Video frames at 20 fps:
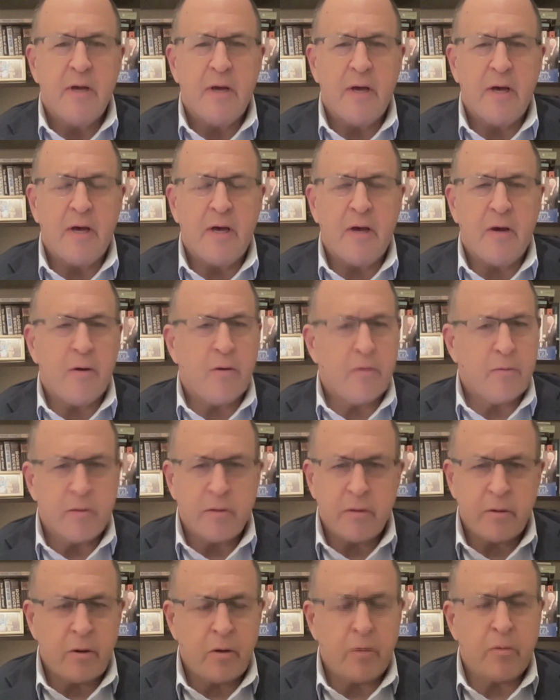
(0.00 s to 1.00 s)
Uh,
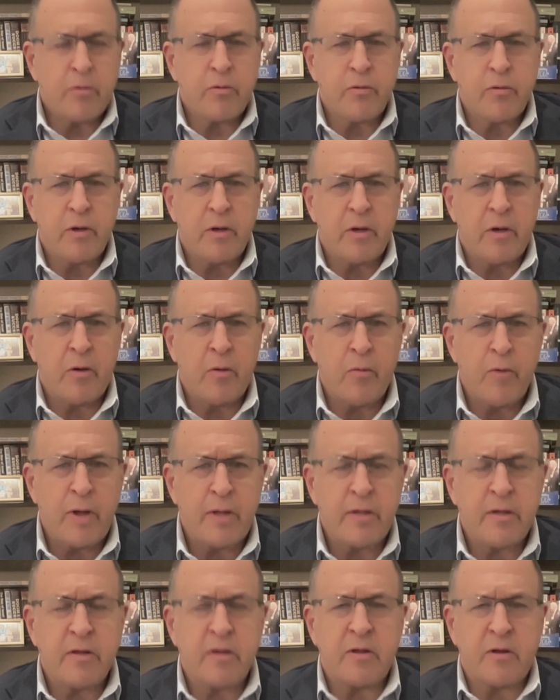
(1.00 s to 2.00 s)
uh,
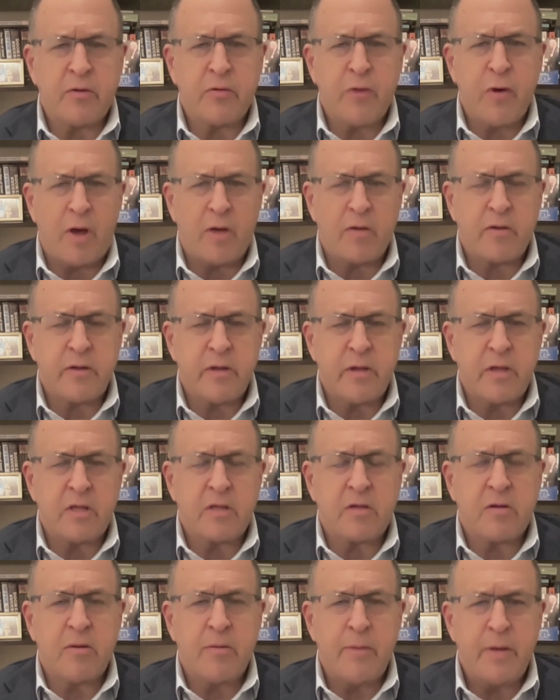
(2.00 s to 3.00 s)
horrendous atrocities
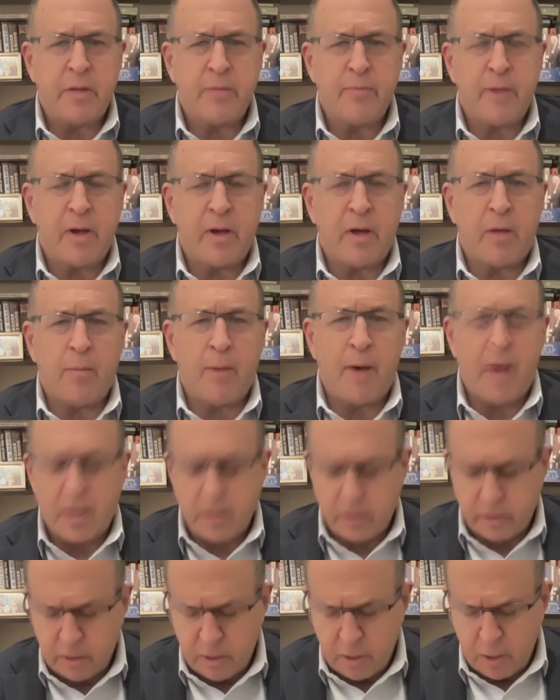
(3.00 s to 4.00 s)
committed by
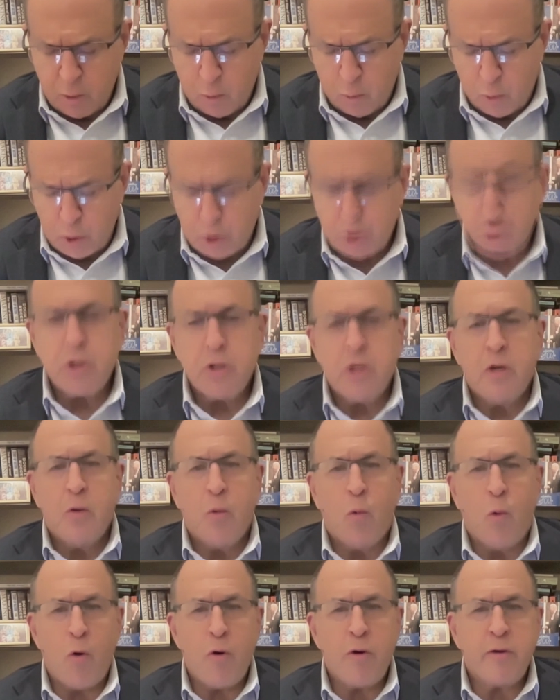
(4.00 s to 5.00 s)
Hamas, which
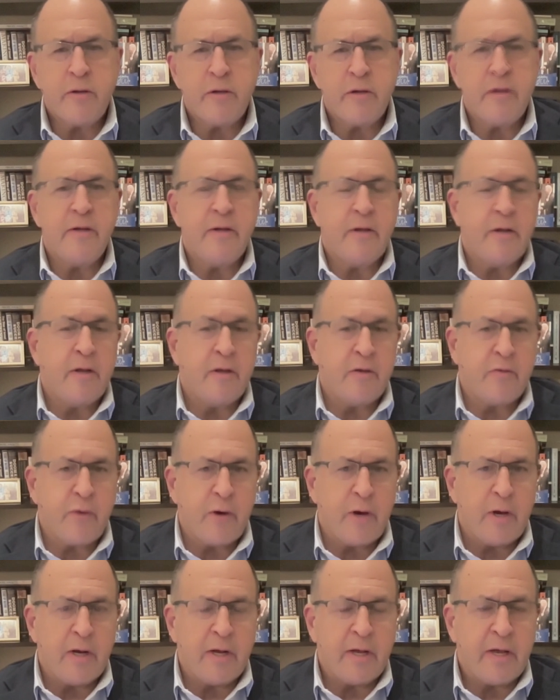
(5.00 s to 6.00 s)
warranted an
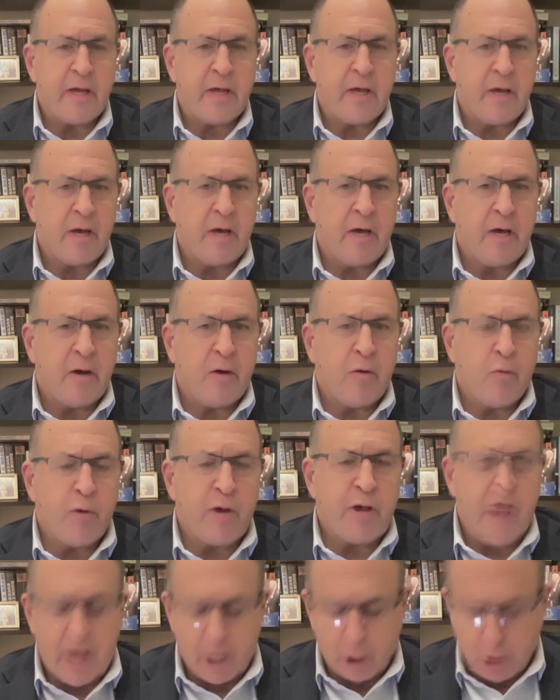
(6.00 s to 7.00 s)
Israeli uh,
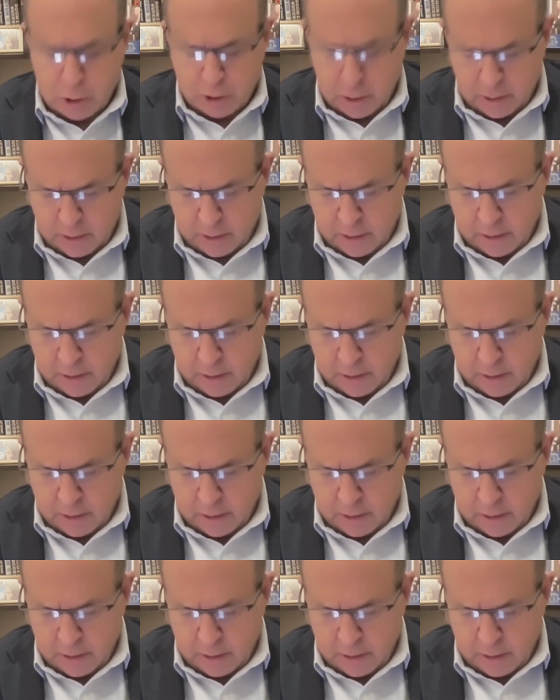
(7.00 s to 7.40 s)
reaction.